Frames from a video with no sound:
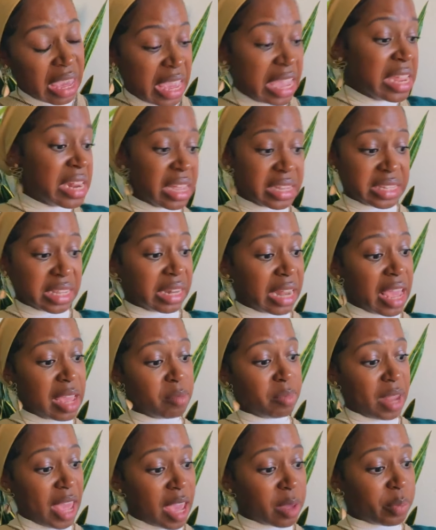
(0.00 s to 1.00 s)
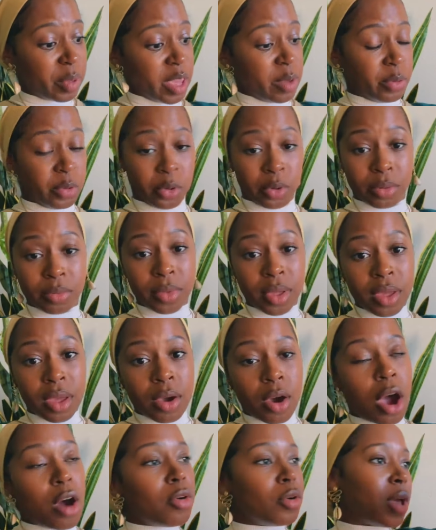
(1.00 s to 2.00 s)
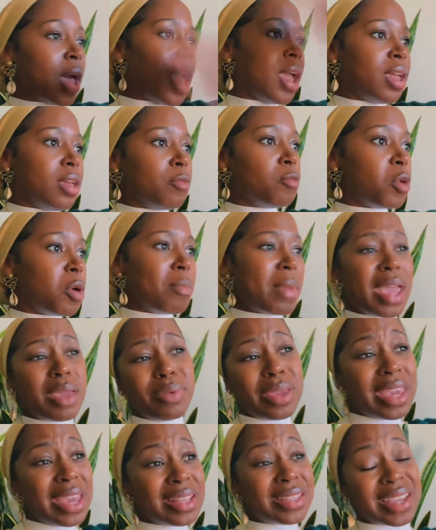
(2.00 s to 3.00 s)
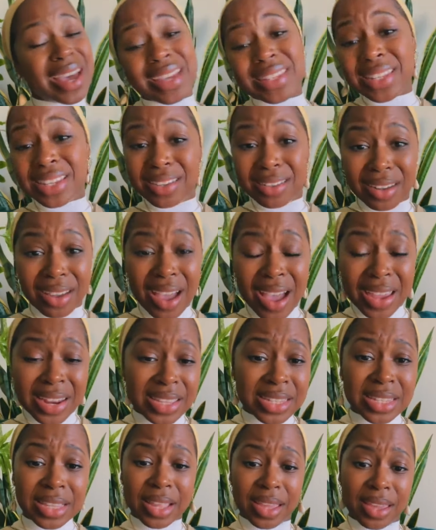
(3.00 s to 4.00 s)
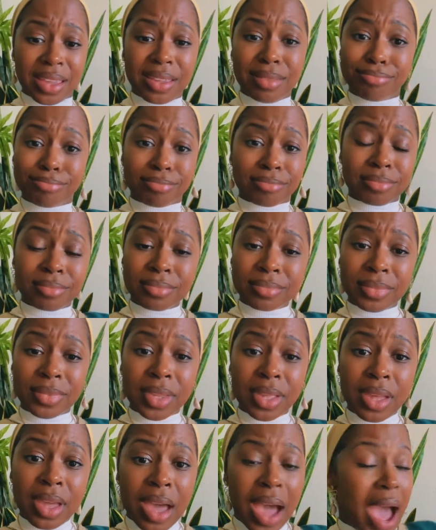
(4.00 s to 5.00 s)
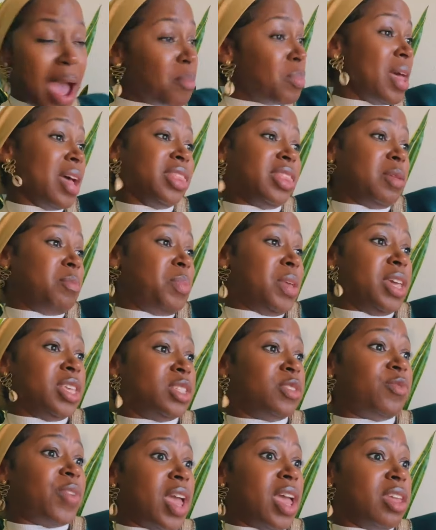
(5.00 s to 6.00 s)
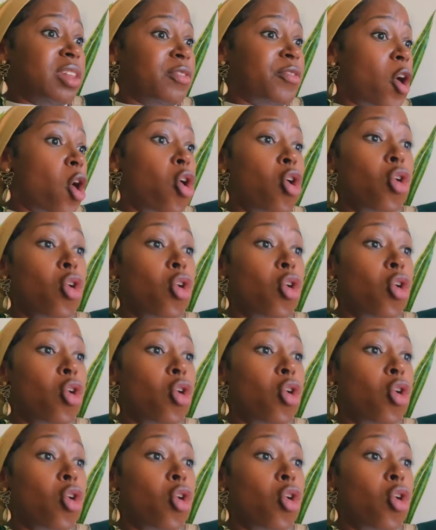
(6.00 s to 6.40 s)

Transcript: He doesn't like black people. Okay, well, maybe he doesn't, honestly. I'm not the biggest fan of